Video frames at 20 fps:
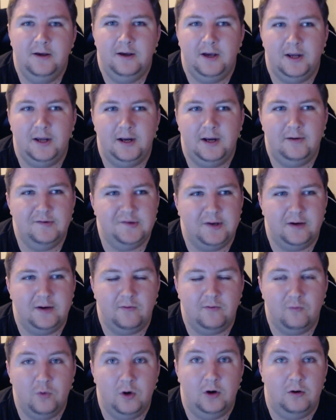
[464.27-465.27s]
And I was like,
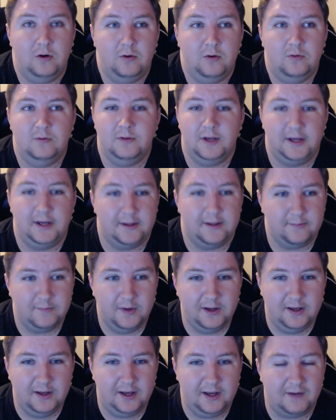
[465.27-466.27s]
whoa, like,
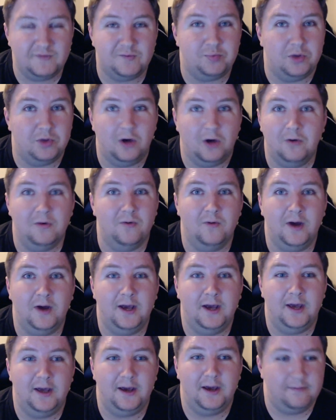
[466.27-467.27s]
I was blown
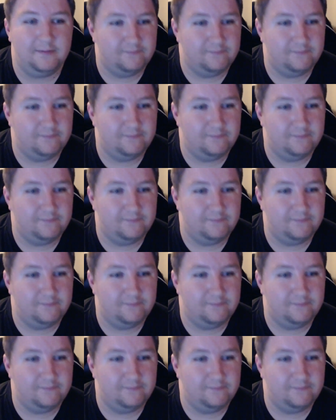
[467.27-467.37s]
away.